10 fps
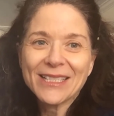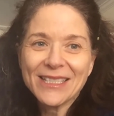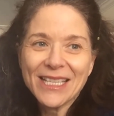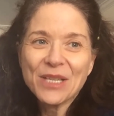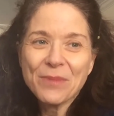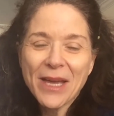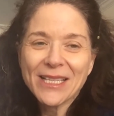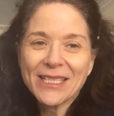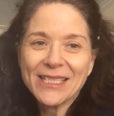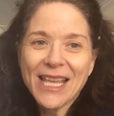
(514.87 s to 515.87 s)
and the
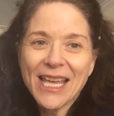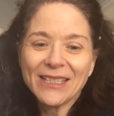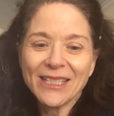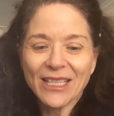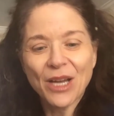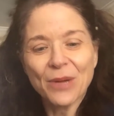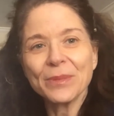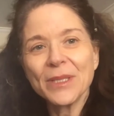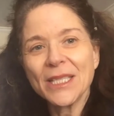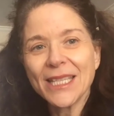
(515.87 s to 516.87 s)
impact is that the
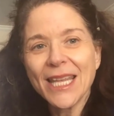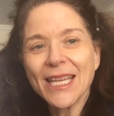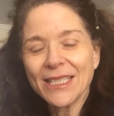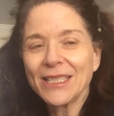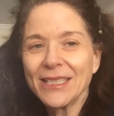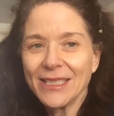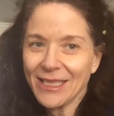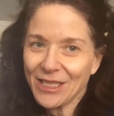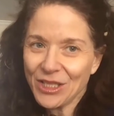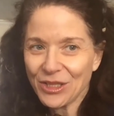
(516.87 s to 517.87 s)
companies can't
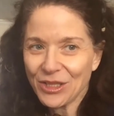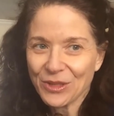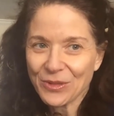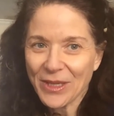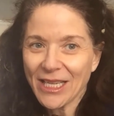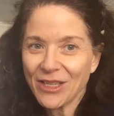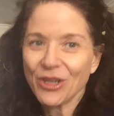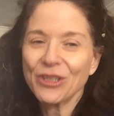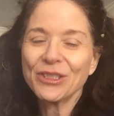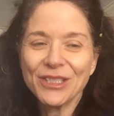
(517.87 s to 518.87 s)
continue to do it and
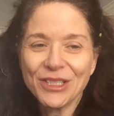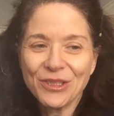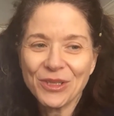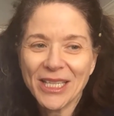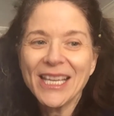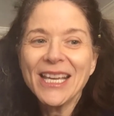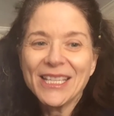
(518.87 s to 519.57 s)
aren't continuing,